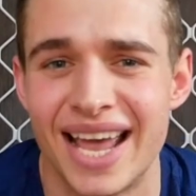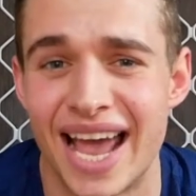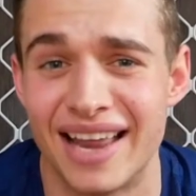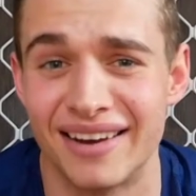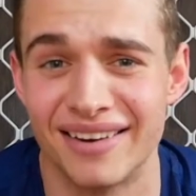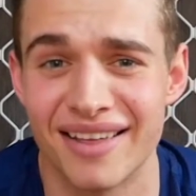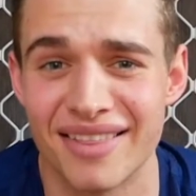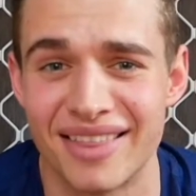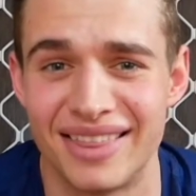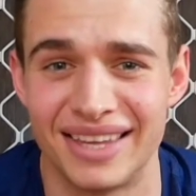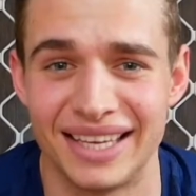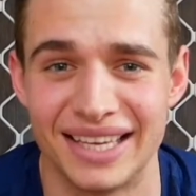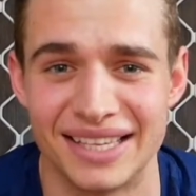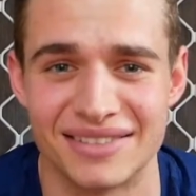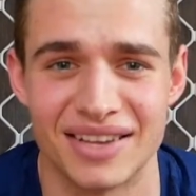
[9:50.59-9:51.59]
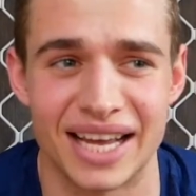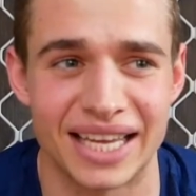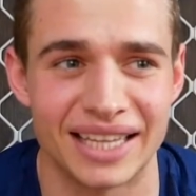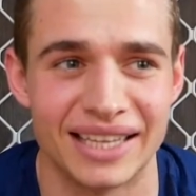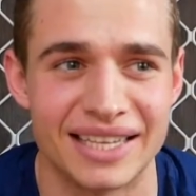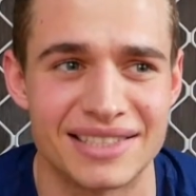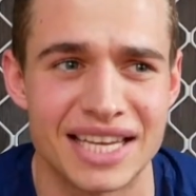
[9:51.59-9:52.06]
And another thing is,
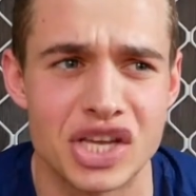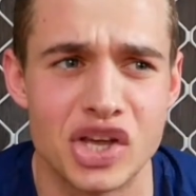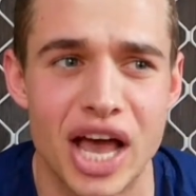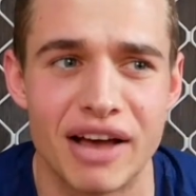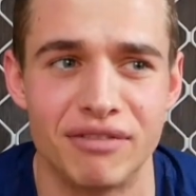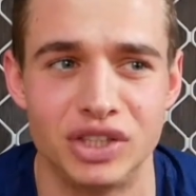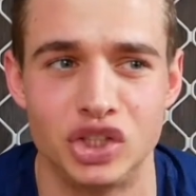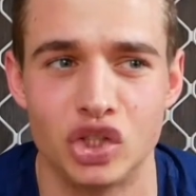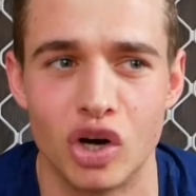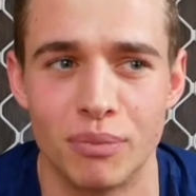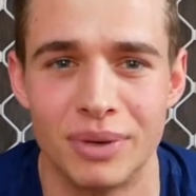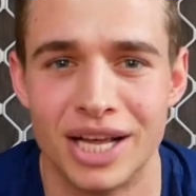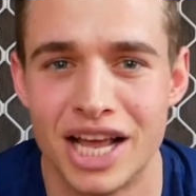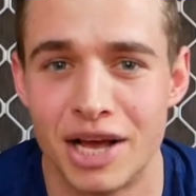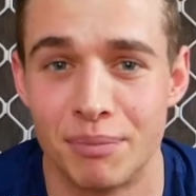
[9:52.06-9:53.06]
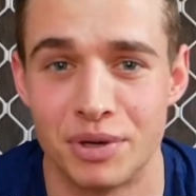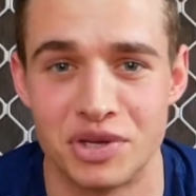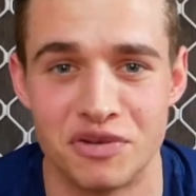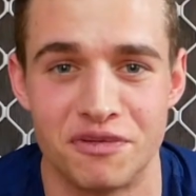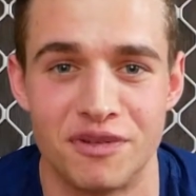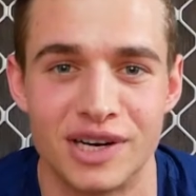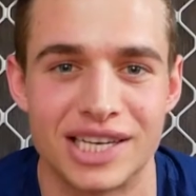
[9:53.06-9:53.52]
like, let's say you have a job but
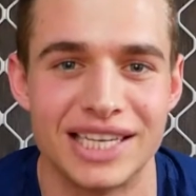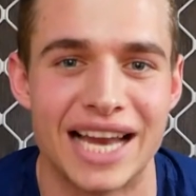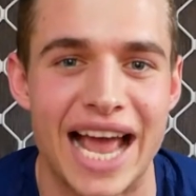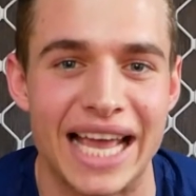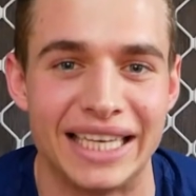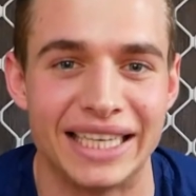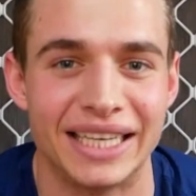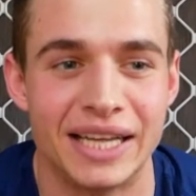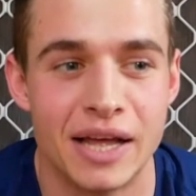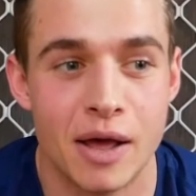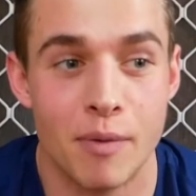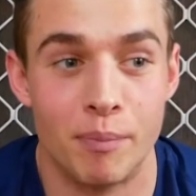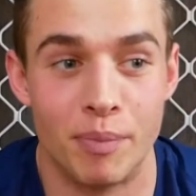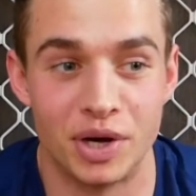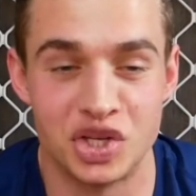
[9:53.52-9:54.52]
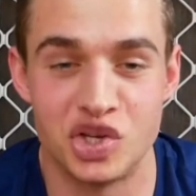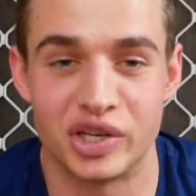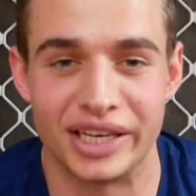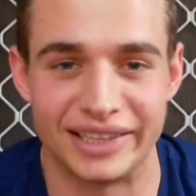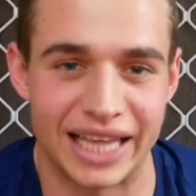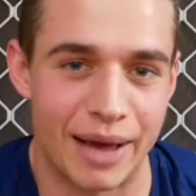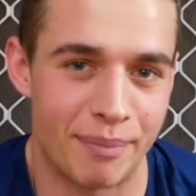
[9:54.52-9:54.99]
you fucking hate it, but you
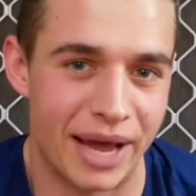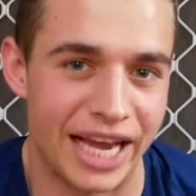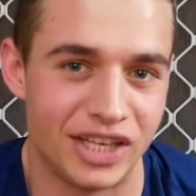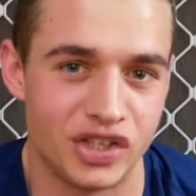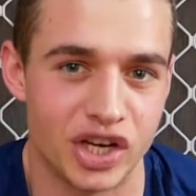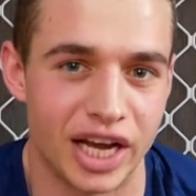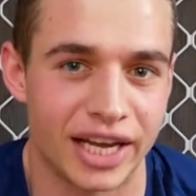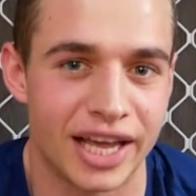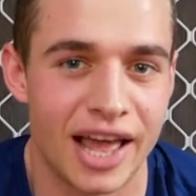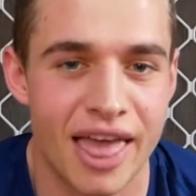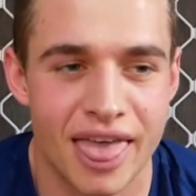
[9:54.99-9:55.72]
get that paycheck.